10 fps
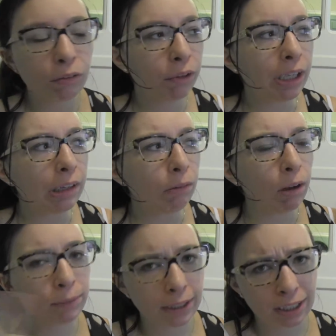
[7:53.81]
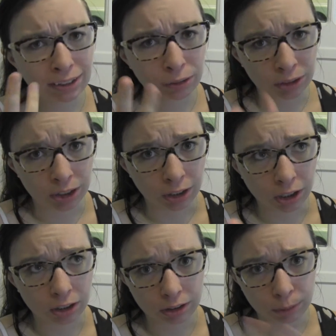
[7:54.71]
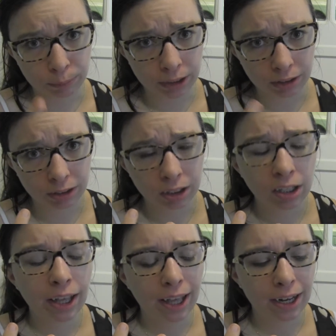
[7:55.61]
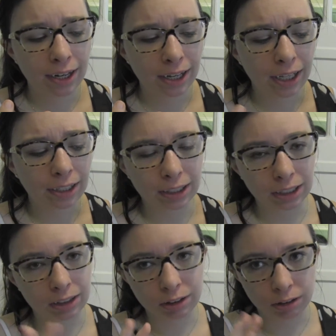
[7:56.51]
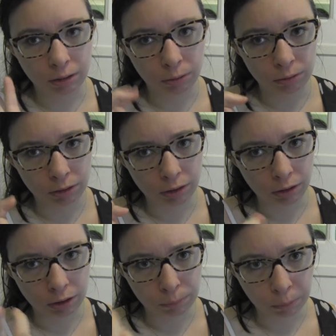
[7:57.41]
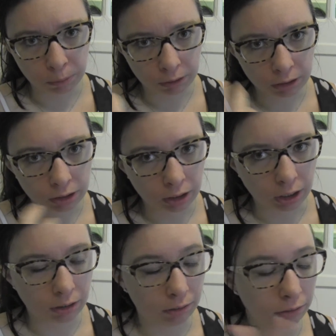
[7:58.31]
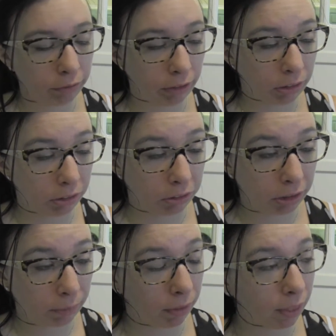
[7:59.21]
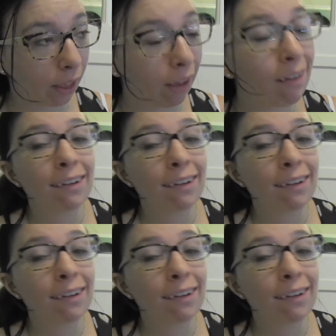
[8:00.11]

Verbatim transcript: We were upstairs, so it's dark because upstairs at night it's like the glow in the dark bowling. It had a fancier name than that.